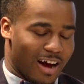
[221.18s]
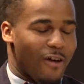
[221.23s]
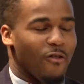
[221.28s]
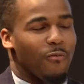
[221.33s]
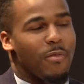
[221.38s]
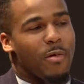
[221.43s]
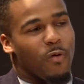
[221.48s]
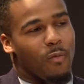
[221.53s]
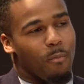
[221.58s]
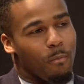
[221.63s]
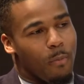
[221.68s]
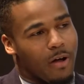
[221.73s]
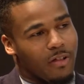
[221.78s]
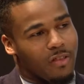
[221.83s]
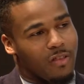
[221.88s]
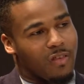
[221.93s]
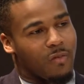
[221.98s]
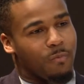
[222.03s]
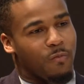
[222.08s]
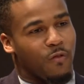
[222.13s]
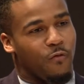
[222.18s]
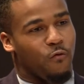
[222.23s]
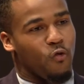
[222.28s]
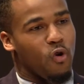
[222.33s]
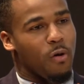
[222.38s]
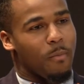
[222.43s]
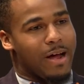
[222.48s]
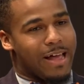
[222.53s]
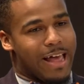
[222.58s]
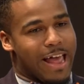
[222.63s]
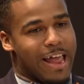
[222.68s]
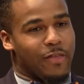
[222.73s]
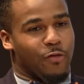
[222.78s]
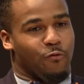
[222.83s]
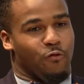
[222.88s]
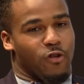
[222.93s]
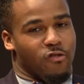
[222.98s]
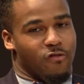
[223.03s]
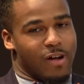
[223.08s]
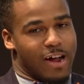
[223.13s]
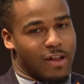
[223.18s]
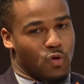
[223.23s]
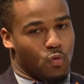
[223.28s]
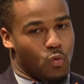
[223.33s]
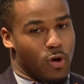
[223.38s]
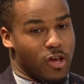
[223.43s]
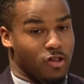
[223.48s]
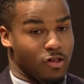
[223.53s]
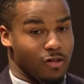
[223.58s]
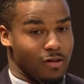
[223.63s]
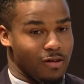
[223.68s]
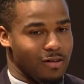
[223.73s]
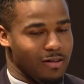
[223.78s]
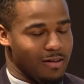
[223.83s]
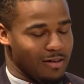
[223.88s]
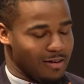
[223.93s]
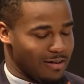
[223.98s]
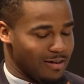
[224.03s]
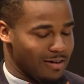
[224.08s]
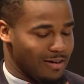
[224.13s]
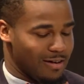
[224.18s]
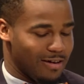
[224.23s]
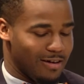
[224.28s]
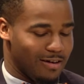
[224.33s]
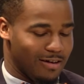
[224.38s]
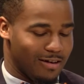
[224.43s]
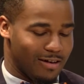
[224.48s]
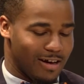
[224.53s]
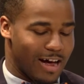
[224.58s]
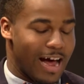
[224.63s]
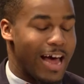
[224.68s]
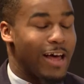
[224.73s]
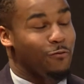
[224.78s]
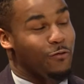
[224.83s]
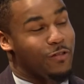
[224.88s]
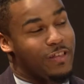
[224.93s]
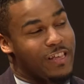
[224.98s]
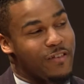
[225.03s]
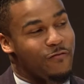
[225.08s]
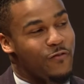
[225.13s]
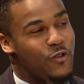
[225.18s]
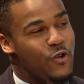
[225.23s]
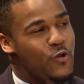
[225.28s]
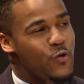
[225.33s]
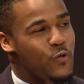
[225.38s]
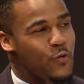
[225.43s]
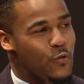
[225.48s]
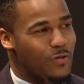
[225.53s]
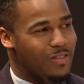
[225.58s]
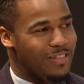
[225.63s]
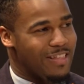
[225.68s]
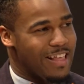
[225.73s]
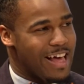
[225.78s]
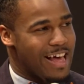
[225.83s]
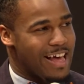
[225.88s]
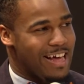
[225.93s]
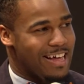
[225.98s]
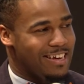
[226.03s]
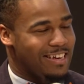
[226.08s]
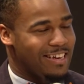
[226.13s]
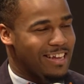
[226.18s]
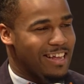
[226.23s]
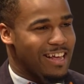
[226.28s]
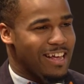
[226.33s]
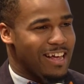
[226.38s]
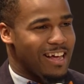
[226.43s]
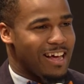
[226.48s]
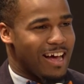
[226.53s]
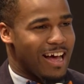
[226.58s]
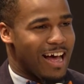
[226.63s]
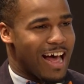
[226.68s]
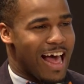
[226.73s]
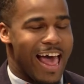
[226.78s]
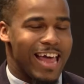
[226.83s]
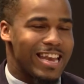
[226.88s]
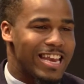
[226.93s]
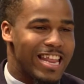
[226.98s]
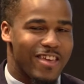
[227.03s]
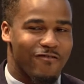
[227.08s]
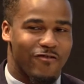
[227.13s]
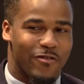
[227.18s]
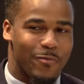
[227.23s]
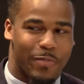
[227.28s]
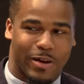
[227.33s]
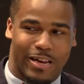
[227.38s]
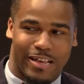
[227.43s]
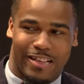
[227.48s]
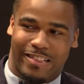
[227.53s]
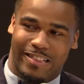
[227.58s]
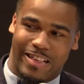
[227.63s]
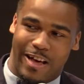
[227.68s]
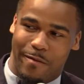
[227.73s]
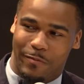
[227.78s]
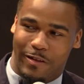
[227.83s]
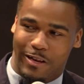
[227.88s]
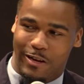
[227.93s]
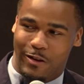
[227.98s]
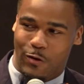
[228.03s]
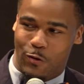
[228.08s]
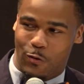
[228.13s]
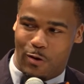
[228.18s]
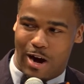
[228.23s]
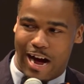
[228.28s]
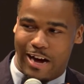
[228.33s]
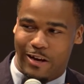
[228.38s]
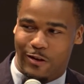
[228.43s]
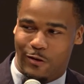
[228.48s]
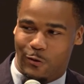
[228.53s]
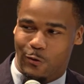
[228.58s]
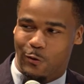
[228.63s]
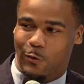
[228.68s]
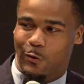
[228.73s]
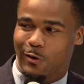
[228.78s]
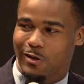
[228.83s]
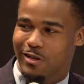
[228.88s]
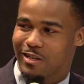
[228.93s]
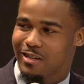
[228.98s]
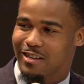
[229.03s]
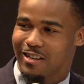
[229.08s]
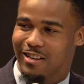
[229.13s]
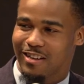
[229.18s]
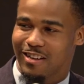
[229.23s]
I remember months before my eighth grade graduation, uh, I had received news that I hadn't even been accepted into a high school.